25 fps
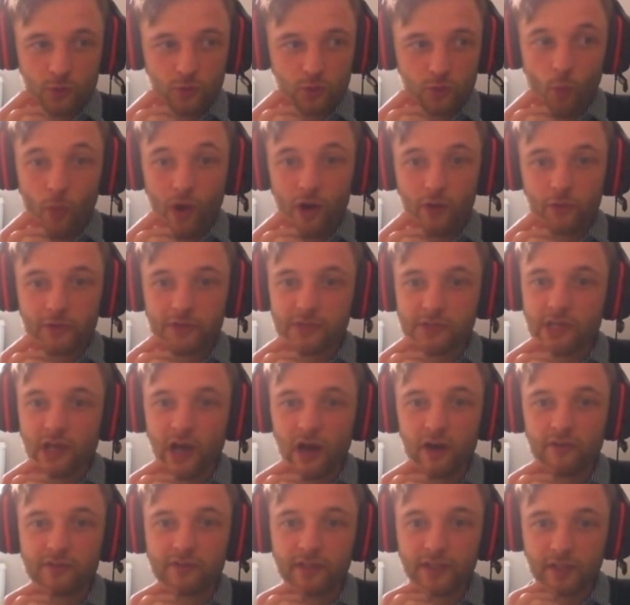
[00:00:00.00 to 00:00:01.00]
the world is
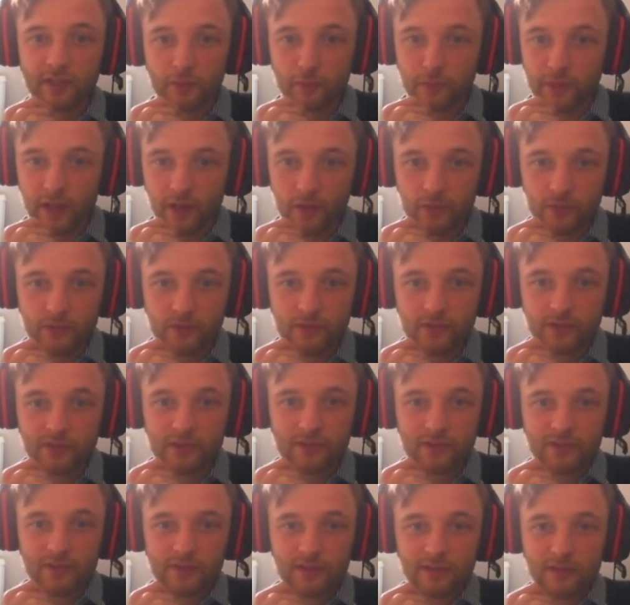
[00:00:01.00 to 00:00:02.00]
covered in them now.
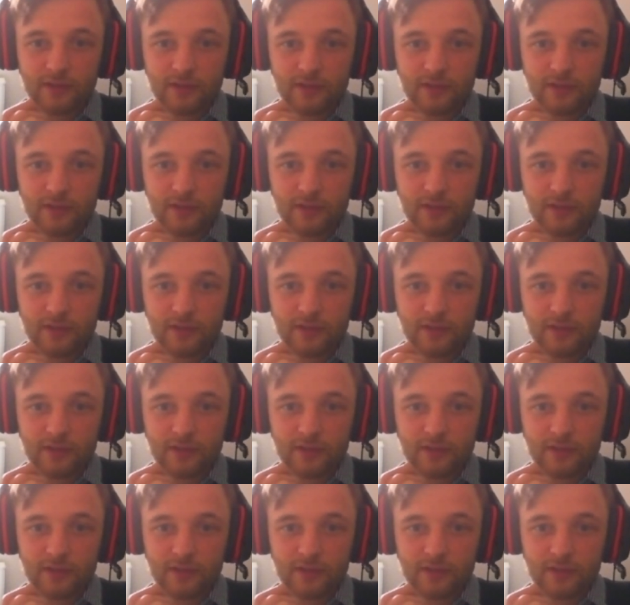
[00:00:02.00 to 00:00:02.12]
Yeah.